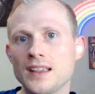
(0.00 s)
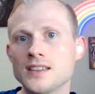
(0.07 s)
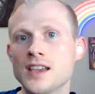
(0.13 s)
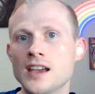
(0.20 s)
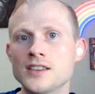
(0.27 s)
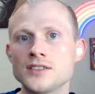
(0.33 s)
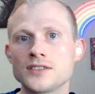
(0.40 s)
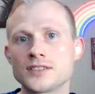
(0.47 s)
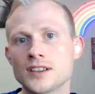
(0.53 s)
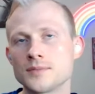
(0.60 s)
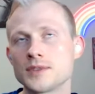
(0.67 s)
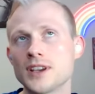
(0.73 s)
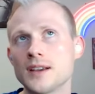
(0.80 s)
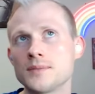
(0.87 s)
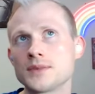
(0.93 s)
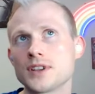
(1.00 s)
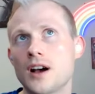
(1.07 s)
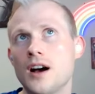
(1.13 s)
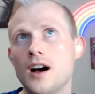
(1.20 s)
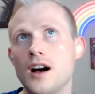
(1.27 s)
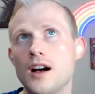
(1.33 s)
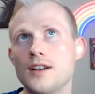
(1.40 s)
yeah, sometimes
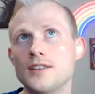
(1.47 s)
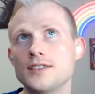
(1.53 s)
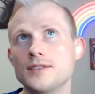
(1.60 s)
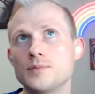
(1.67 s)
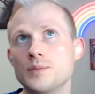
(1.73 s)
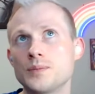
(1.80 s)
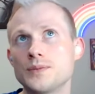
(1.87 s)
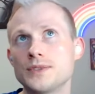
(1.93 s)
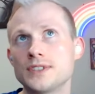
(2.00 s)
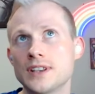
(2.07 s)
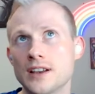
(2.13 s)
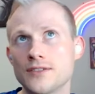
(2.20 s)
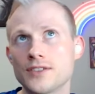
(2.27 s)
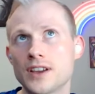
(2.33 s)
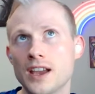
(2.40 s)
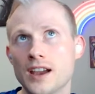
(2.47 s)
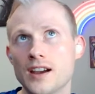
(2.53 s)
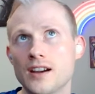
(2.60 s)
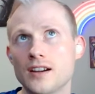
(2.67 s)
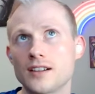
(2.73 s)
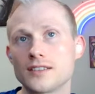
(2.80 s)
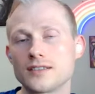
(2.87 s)

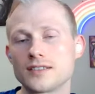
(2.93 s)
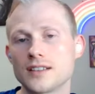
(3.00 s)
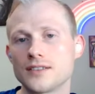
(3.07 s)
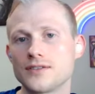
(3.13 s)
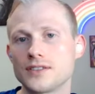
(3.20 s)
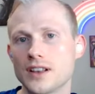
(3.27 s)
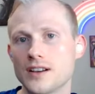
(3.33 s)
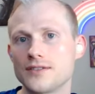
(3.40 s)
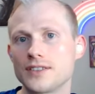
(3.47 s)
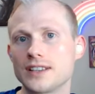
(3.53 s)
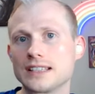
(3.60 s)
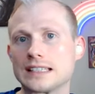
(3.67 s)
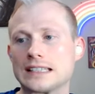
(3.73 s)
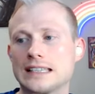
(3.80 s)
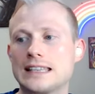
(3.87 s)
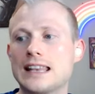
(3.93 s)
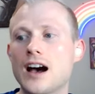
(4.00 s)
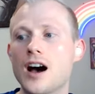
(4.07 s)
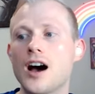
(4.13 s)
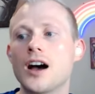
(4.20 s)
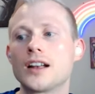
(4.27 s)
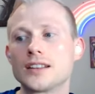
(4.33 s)
self-care and self-love is
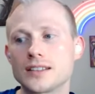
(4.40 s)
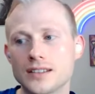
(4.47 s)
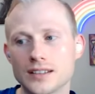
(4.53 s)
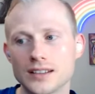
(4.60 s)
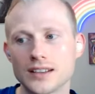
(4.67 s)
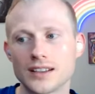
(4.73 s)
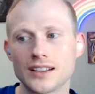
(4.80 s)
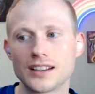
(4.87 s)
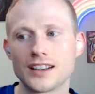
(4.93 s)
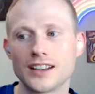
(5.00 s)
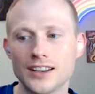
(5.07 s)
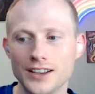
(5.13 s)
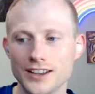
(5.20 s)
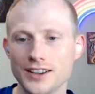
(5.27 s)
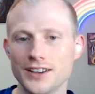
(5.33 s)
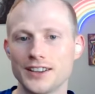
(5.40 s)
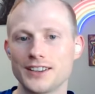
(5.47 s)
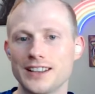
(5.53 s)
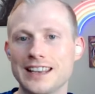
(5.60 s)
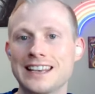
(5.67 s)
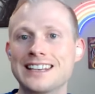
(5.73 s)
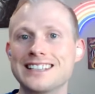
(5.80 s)
not
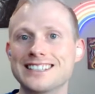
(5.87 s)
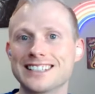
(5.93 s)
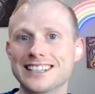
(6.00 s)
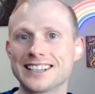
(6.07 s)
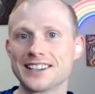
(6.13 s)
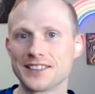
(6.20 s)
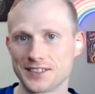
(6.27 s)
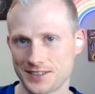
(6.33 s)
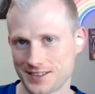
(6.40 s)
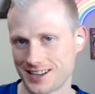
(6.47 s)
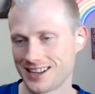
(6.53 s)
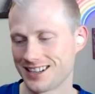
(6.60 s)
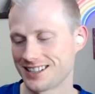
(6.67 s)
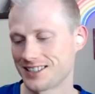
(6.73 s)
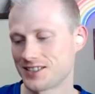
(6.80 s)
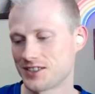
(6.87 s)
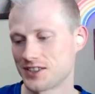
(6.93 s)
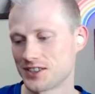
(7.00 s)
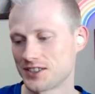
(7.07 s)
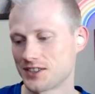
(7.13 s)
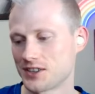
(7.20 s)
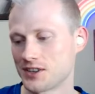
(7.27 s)
easy. It is
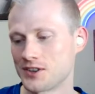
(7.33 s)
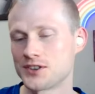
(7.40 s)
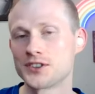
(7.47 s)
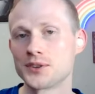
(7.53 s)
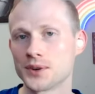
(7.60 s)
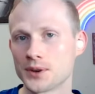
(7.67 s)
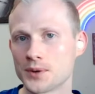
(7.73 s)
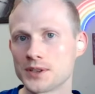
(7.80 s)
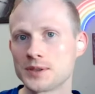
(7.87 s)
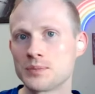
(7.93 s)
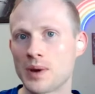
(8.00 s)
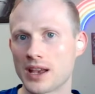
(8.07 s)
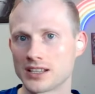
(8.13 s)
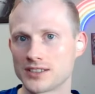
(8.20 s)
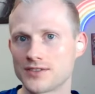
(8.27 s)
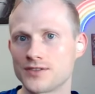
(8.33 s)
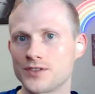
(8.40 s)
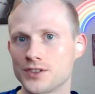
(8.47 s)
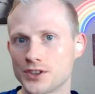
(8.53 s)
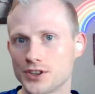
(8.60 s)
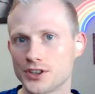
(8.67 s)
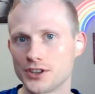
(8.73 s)
just, you're doing what's best
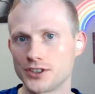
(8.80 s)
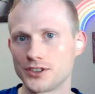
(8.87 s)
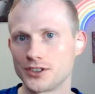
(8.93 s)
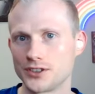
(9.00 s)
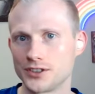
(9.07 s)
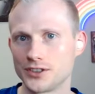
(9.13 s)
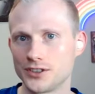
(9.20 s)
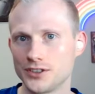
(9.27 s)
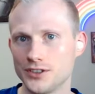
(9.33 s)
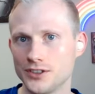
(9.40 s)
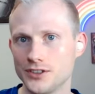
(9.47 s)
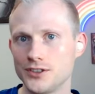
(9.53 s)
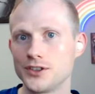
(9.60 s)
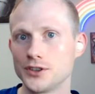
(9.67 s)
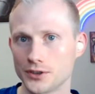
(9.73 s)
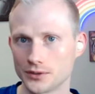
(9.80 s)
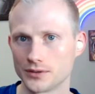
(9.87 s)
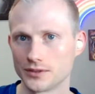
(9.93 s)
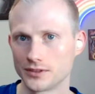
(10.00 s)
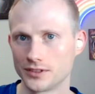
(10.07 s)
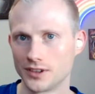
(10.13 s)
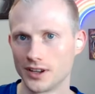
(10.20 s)
for you,
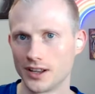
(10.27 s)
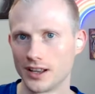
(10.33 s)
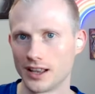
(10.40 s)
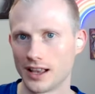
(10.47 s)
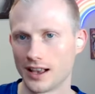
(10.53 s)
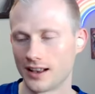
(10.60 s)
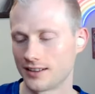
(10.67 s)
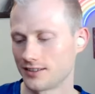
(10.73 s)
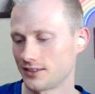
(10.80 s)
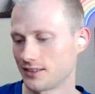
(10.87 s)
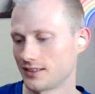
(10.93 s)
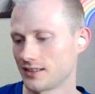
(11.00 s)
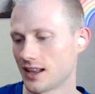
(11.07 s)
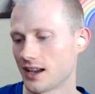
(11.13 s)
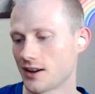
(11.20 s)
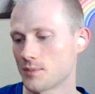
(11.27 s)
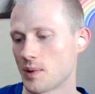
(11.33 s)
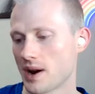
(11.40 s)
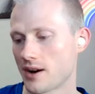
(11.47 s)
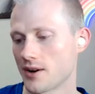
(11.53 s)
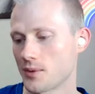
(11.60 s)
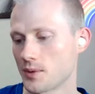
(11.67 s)
like a
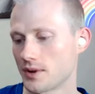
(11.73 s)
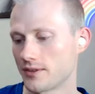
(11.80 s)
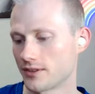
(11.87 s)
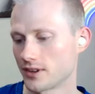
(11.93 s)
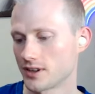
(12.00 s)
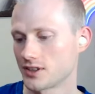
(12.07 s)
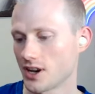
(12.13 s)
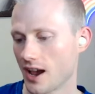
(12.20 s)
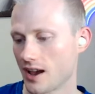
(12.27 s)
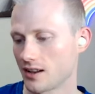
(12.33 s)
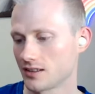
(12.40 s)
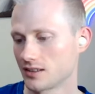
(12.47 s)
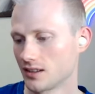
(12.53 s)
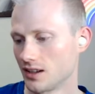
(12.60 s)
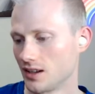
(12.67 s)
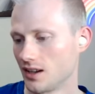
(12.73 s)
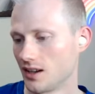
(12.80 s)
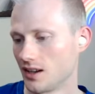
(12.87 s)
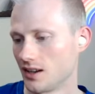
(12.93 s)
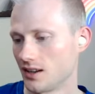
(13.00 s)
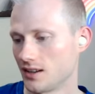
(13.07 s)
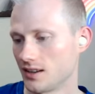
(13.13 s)
parent would for a child.
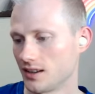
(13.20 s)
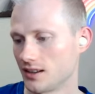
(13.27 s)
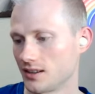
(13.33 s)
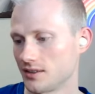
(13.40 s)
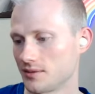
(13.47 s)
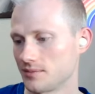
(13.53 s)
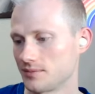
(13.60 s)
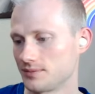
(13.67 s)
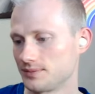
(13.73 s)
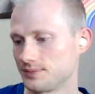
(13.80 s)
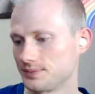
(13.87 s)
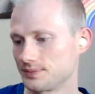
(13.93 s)
So